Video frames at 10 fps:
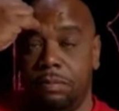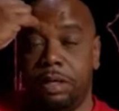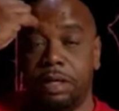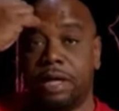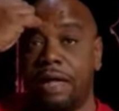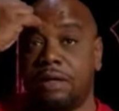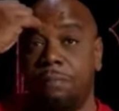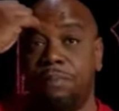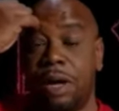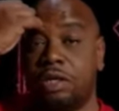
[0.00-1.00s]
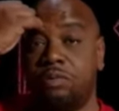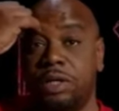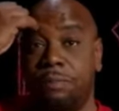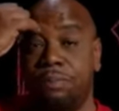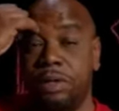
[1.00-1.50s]
Because cats got to practice what
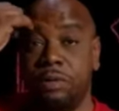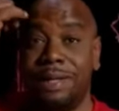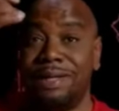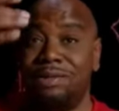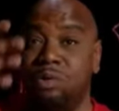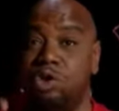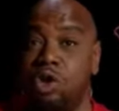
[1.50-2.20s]
they preach. What about this dude,